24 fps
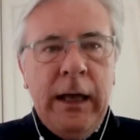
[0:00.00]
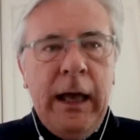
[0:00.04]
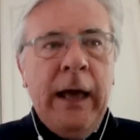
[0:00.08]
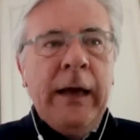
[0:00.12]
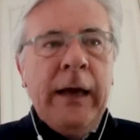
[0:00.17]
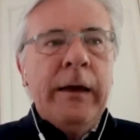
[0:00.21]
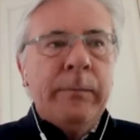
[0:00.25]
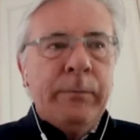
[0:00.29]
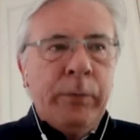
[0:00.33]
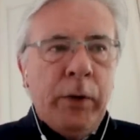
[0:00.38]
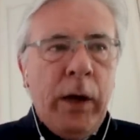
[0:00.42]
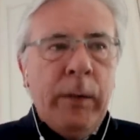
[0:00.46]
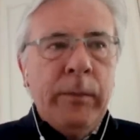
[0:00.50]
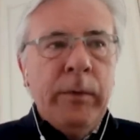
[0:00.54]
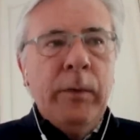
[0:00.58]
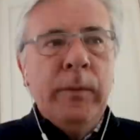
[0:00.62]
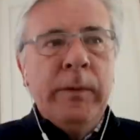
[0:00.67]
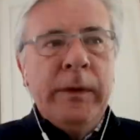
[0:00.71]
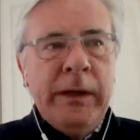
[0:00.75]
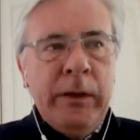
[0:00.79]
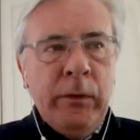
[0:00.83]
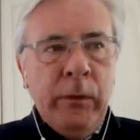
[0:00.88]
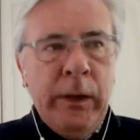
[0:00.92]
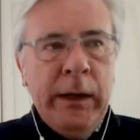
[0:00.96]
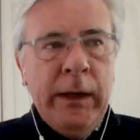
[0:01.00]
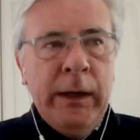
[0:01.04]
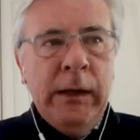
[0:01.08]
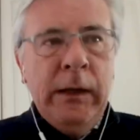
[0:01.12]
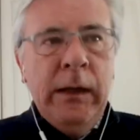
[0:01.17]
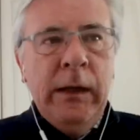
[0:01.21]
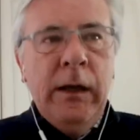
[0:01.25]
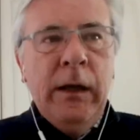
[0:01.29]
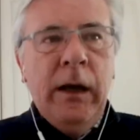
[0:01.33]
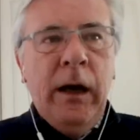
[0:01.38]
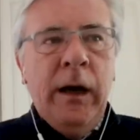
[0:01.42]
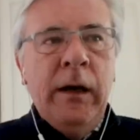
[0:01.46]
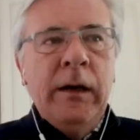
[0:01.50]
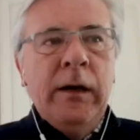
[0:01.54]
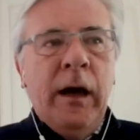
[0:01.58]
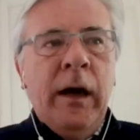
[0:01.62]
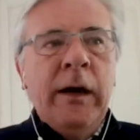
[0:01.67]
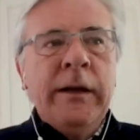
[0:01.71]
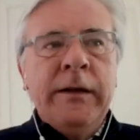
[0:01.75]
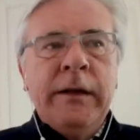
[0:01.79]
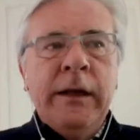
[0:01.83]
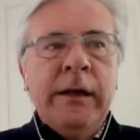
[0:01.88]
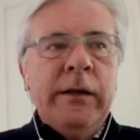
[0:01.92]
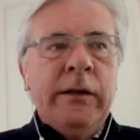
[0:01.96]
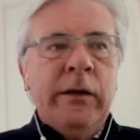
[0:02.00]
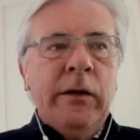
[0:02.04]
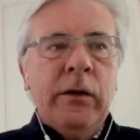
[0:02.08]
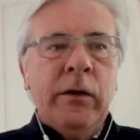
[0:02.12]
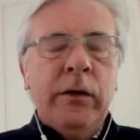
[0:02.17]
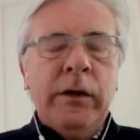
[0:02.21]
and it probably will, I think you're